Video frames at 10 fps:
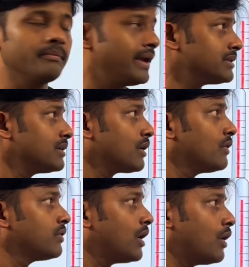measure
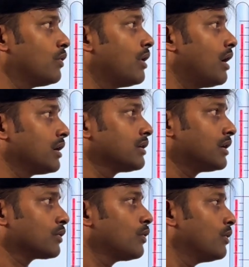of how hot
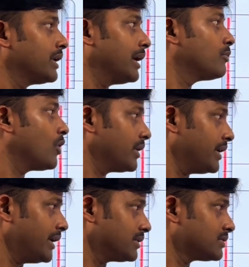or cold a body
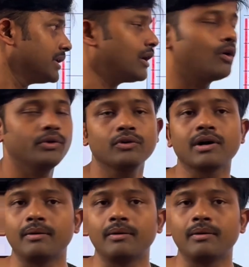is. Then how do you